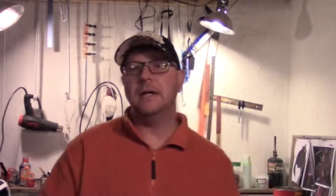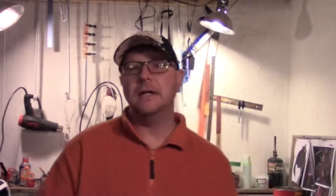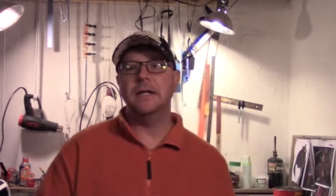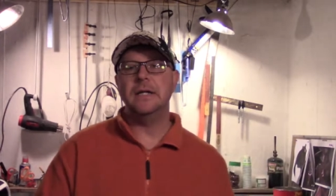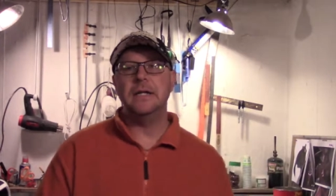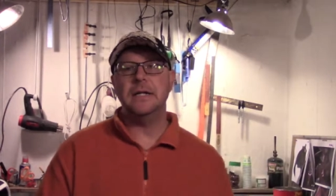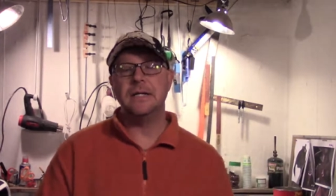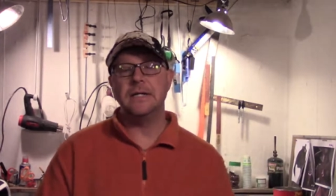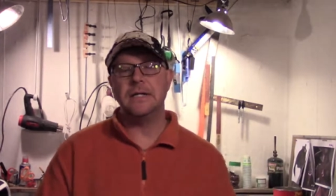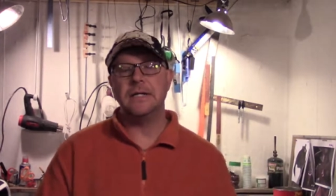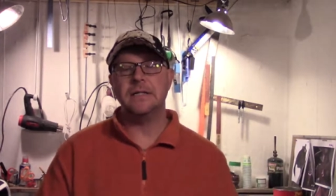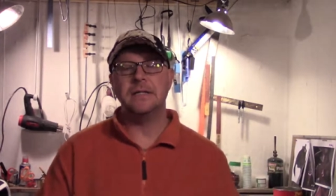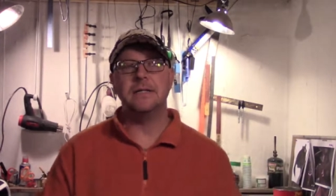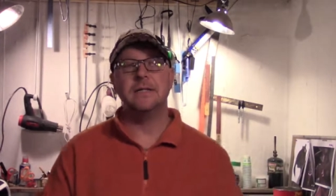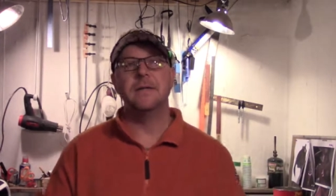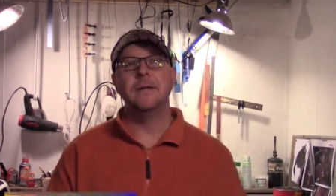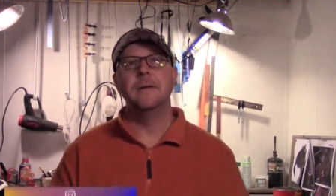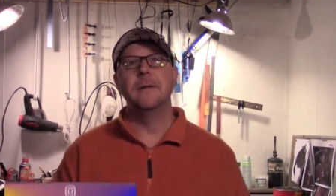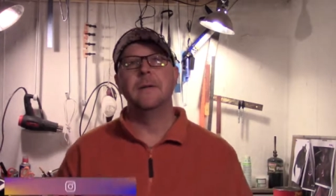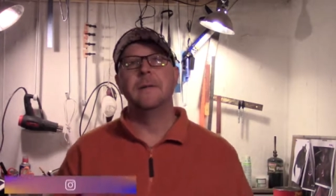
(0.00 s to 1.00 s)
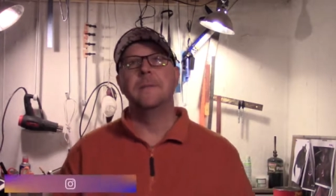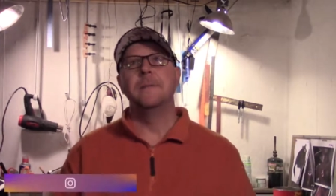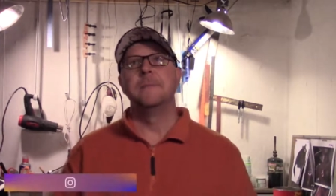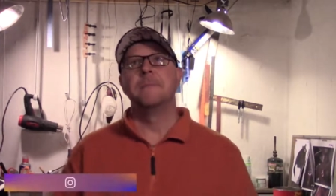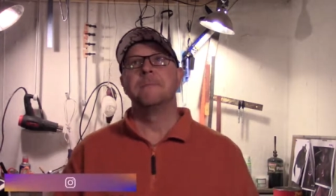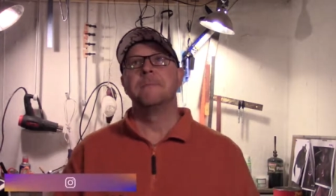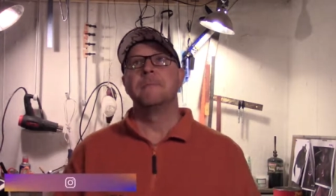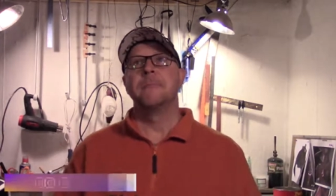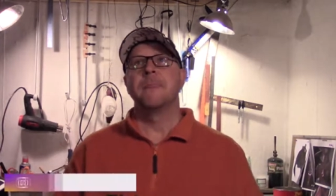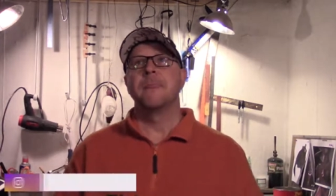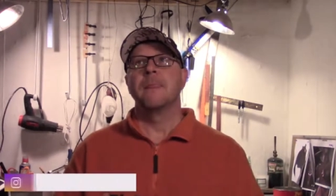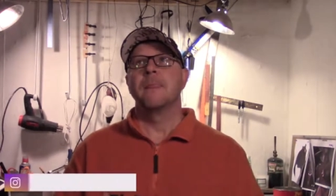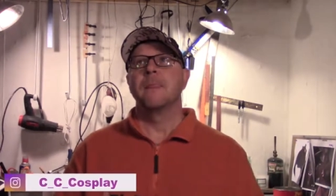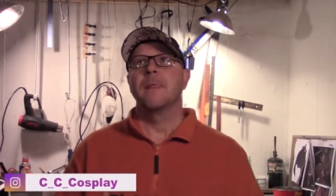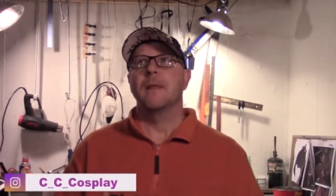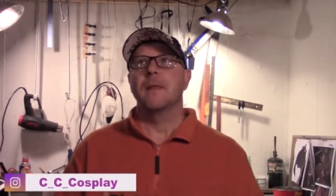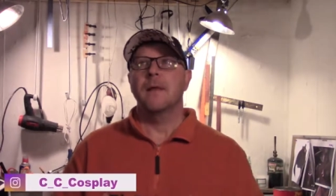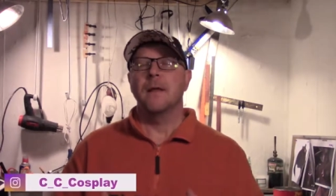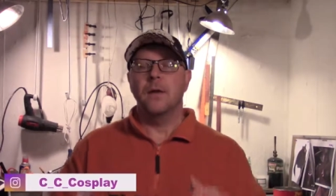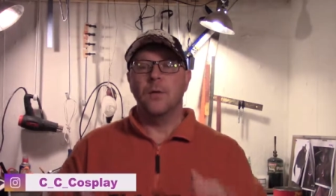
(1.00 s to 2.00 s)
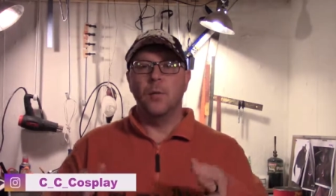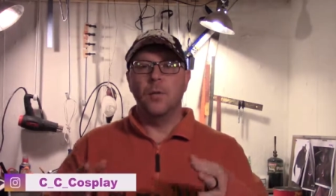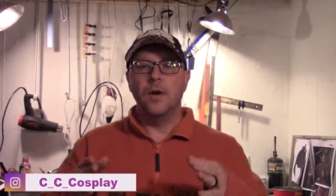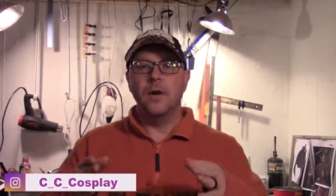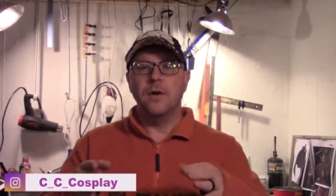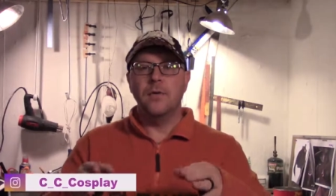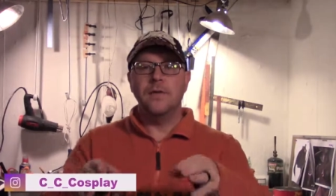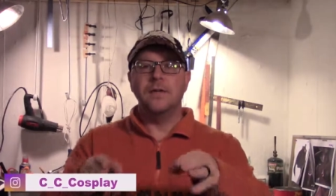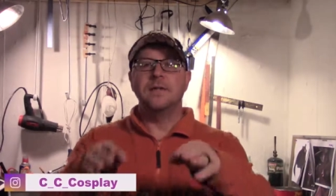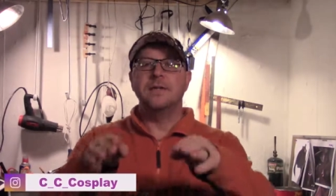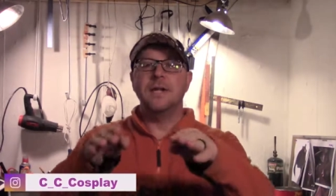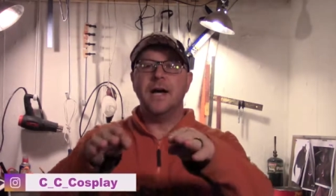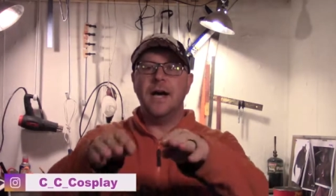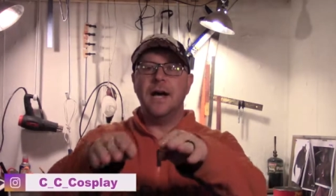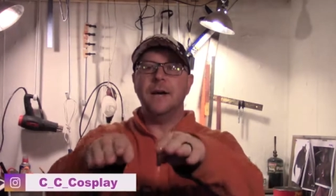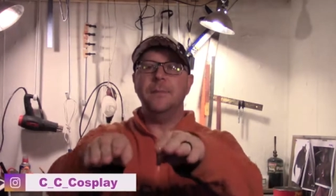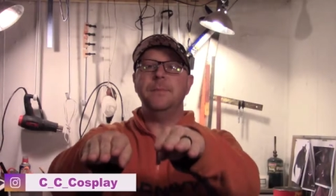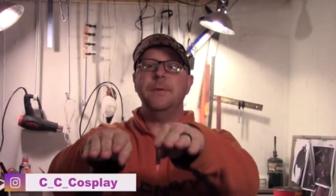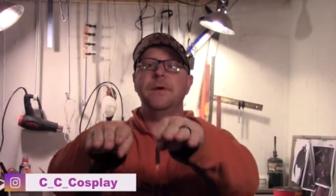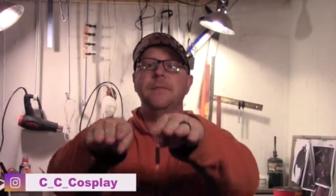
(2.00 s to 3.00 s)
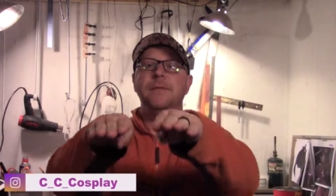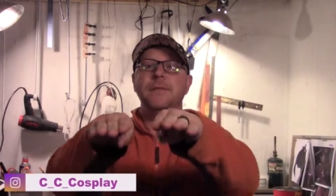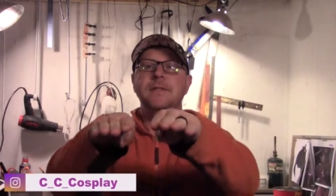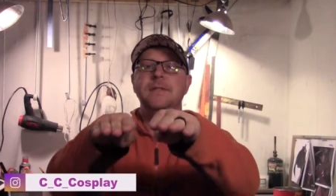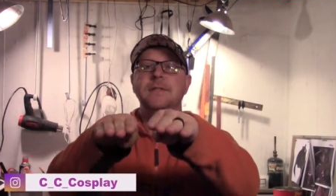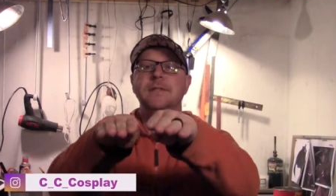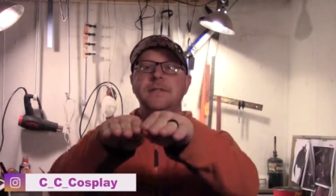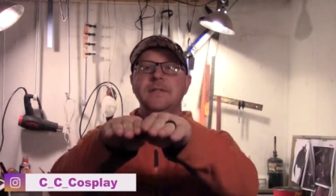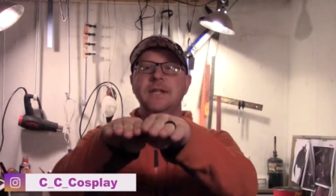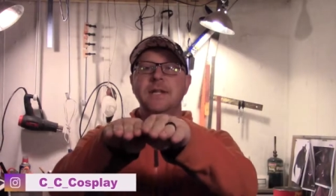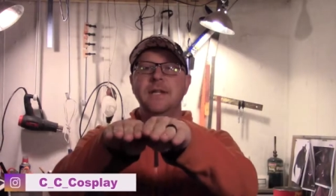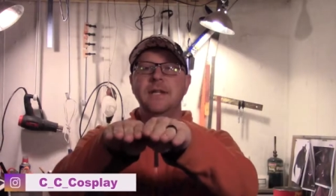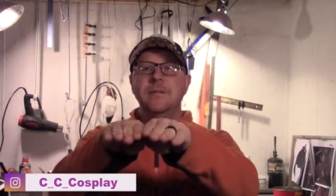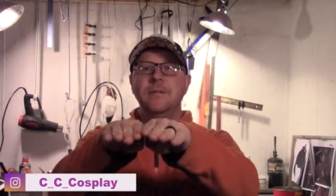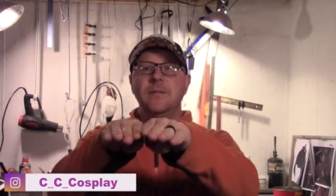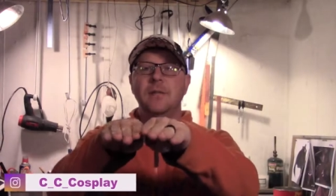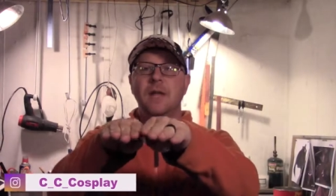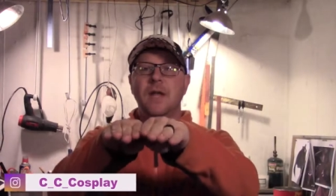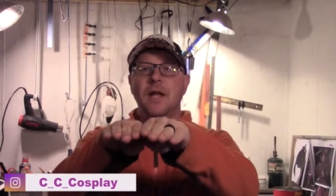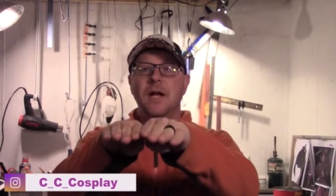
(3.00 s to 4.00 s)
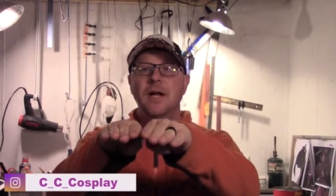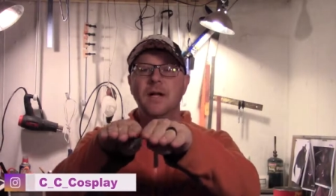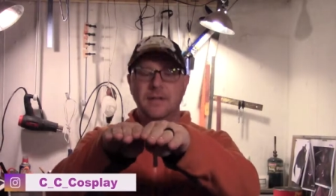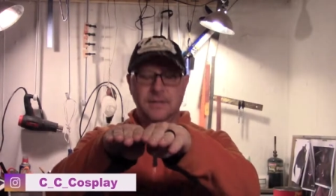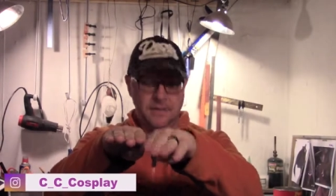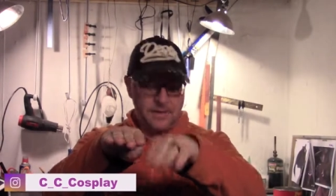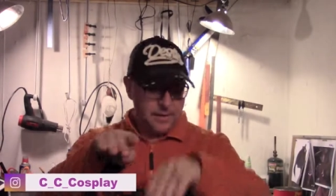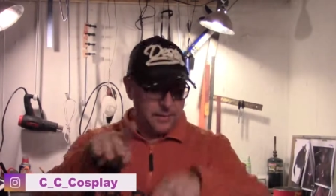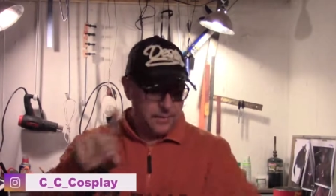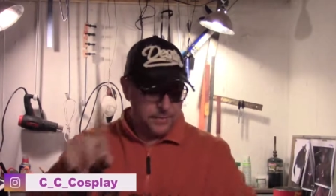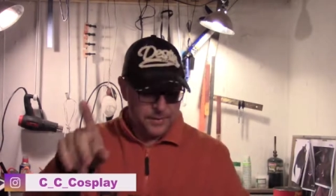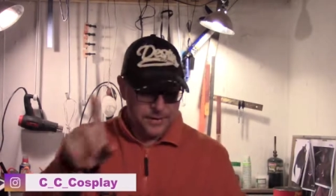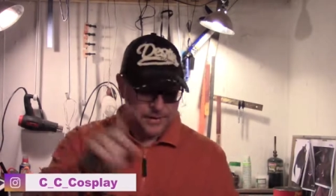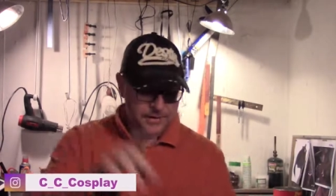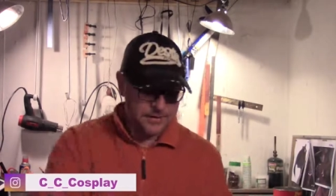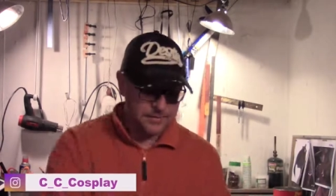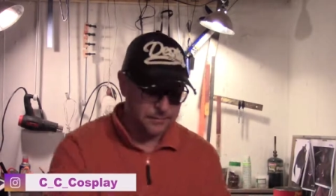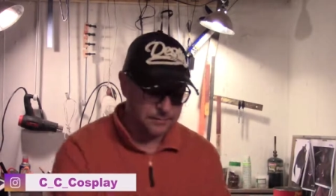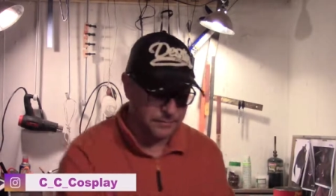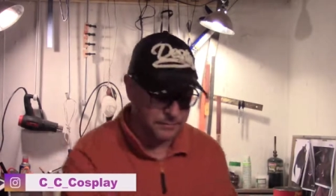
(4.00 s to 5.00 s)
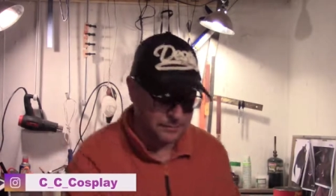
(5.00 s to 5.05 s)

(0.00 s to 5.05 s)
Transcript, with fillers: it is where the top of a seam lines up, let me get some,